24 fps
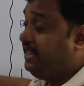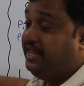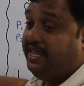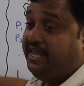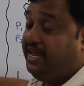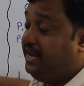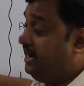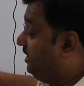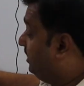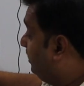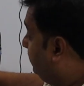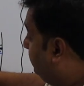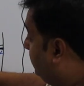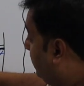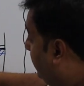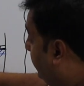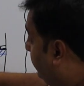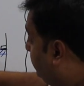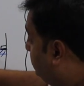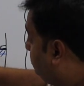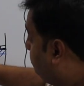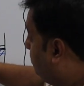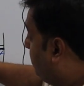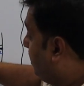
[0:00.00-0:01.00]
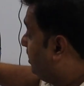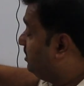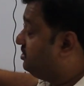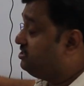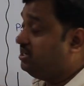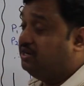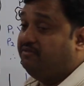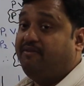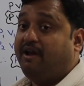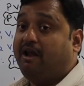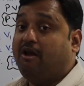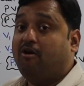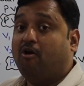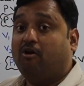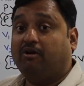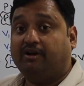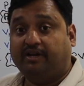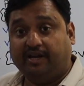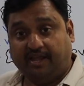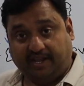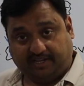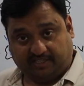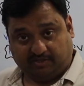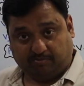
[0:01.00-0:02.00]
heat, the expansion will
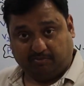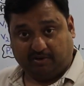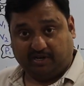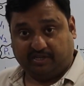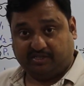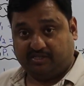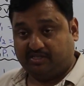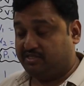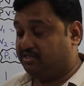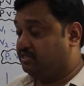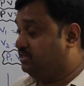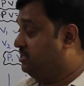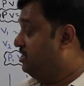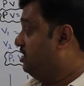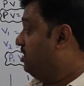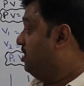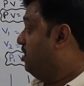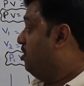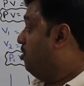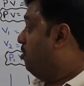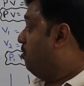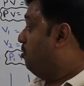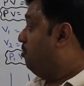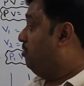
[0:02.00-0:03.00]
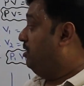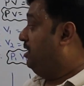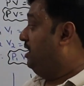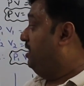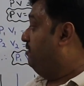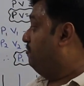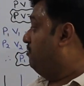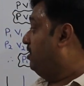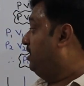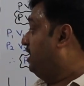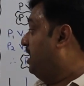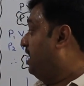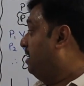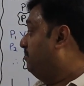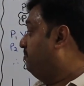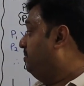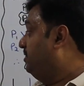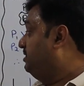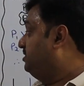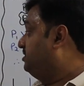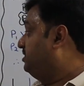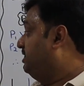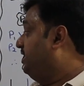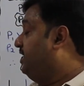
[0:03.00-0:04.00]
not take place. Only what
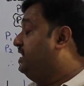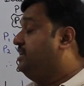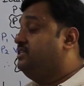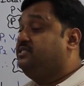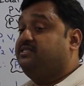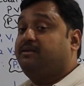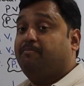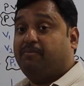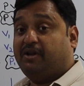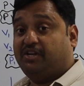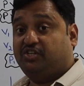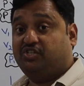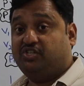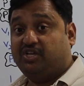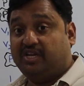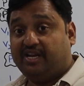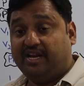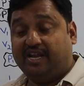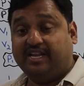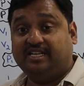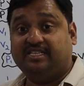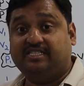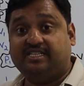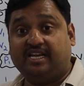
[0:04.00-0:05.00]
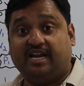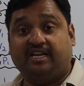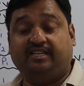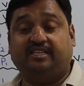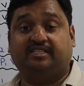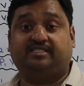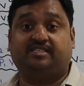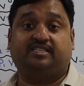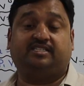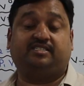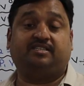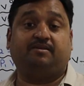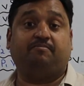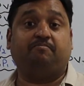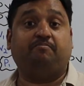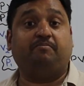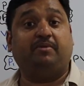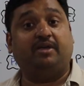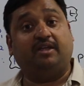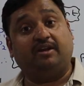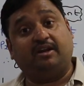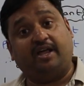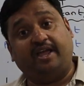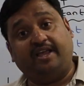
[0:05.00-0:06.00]
happens is the pressure inside the system
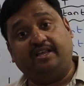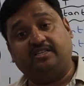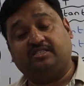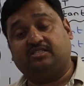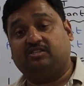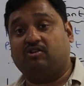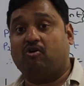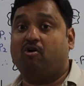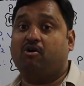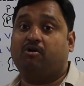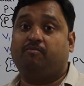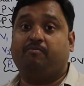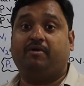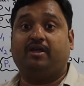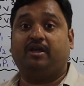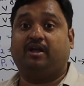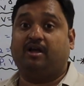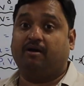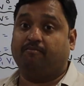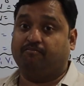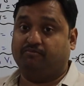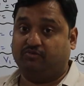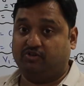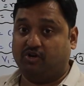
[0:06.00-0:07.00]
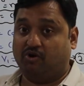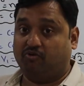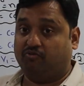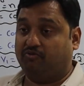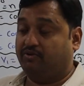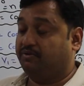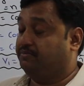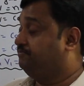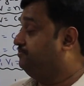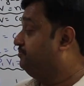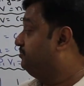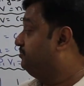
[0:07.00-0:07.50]
may rise or may come down.